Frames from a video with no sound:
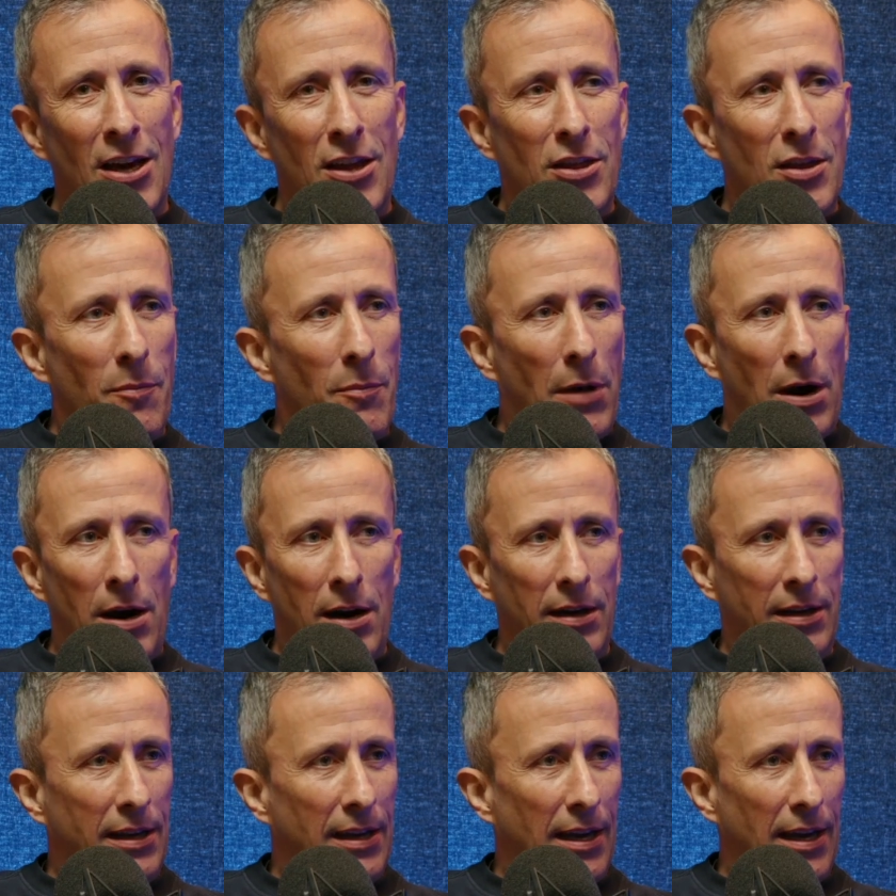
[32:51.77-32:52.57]
the
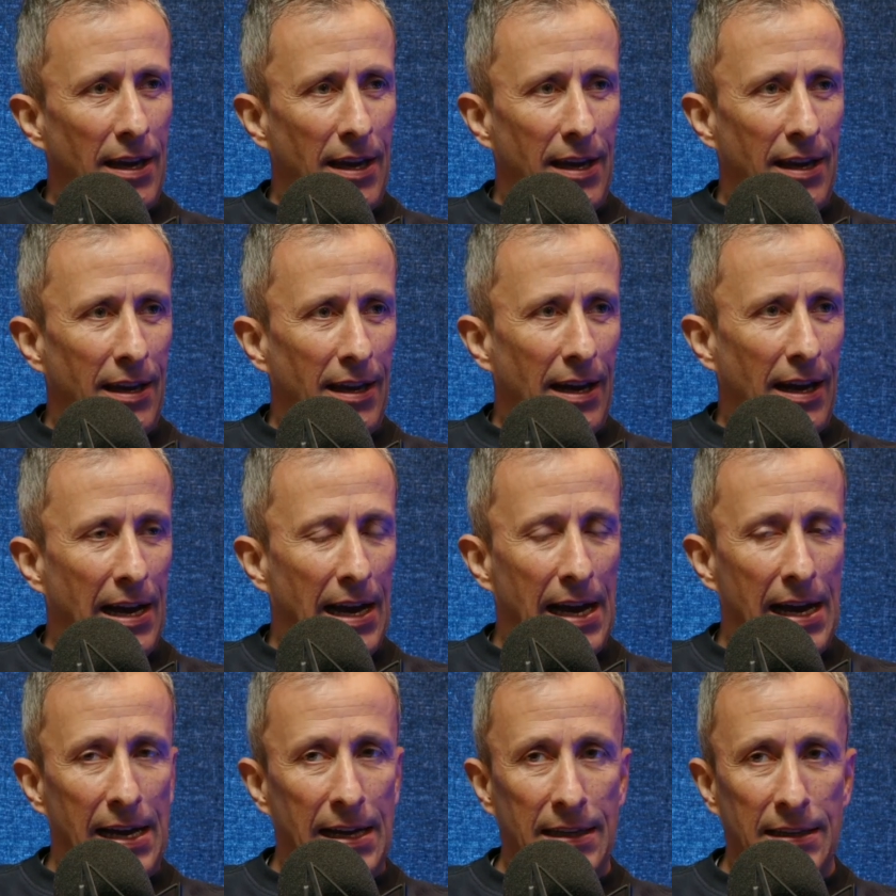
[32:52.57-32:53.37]
market
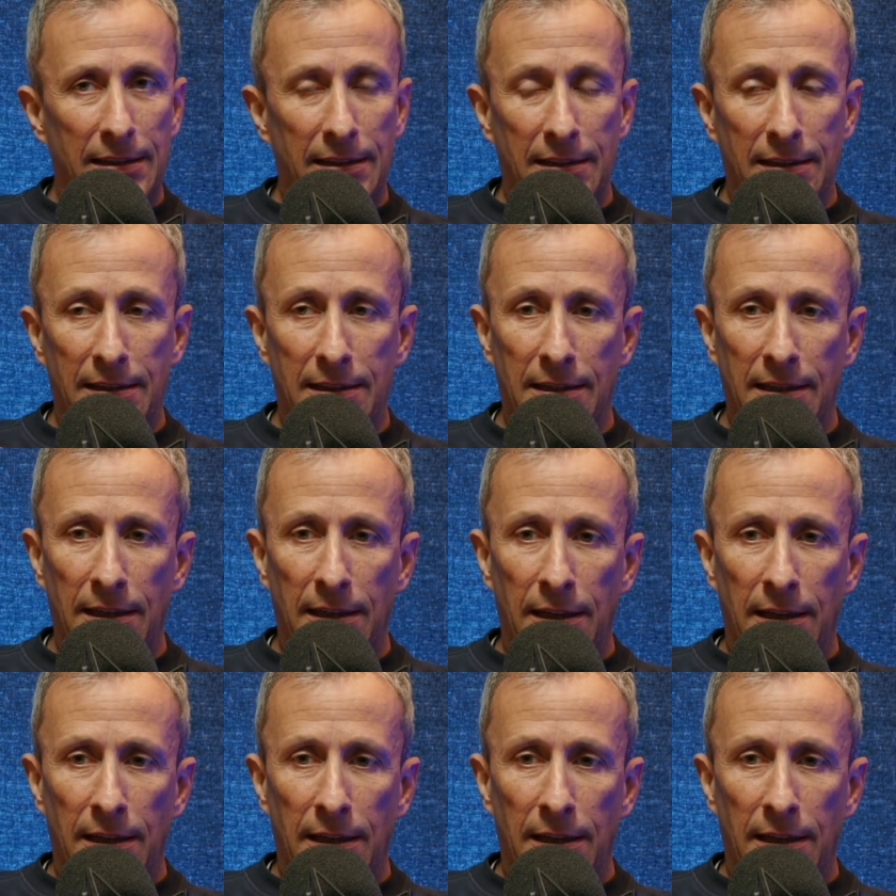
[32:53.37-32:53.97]
and